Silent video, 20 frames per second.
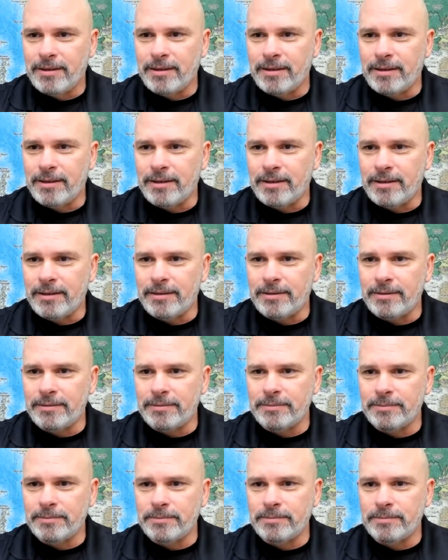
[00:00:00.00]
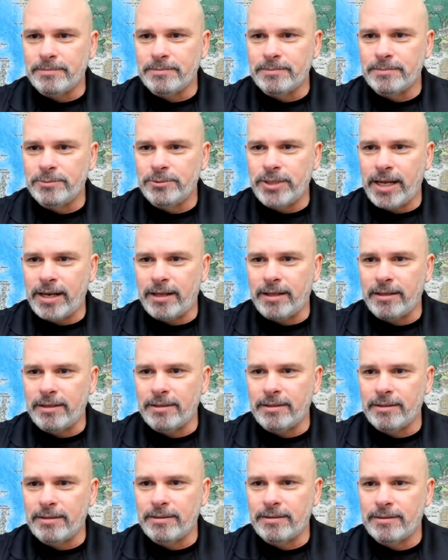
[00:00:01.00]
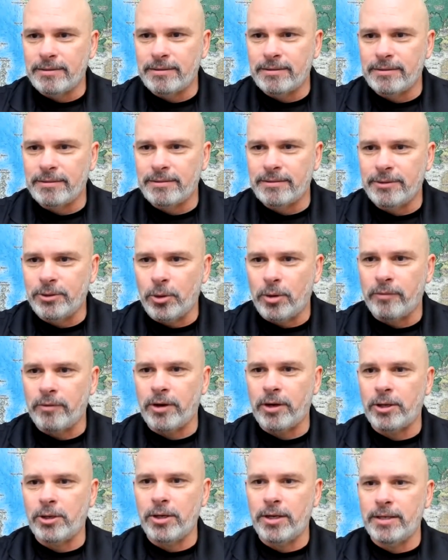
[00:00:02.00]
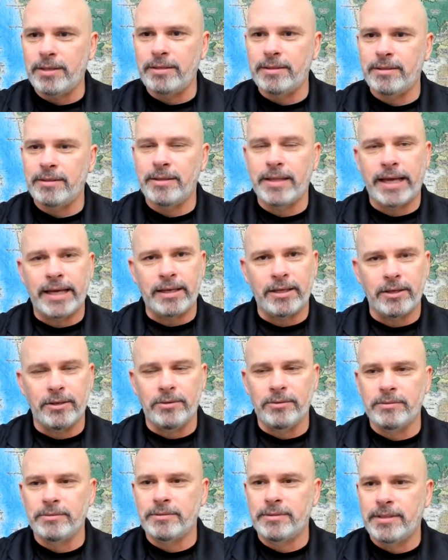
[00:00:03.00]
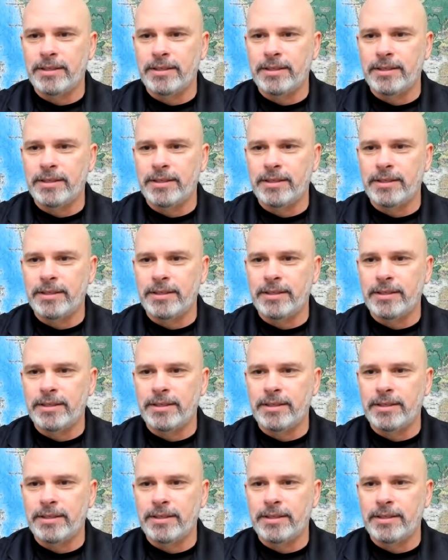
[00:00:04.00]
Uh, Janet, you are very good. Thank you.